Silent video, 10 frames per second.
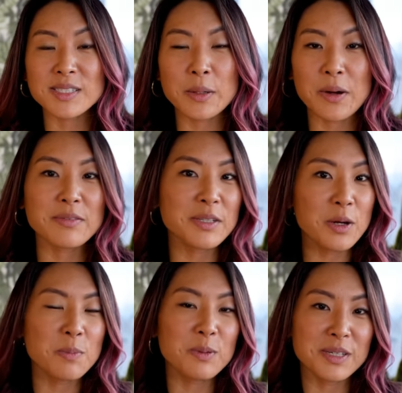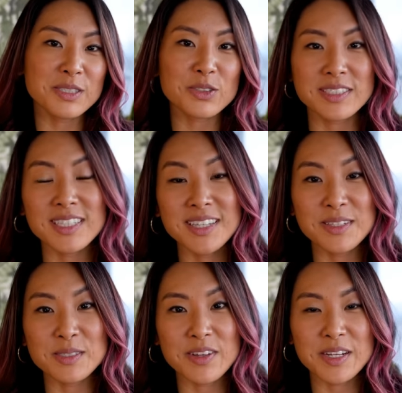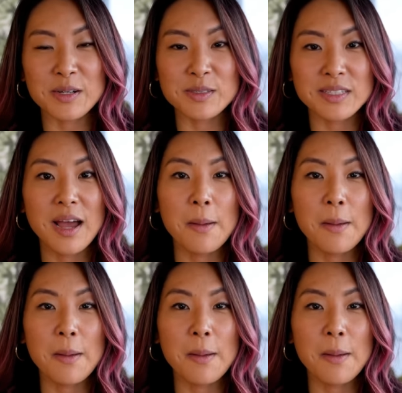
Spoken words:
so I really hope you'll be interested in those videos.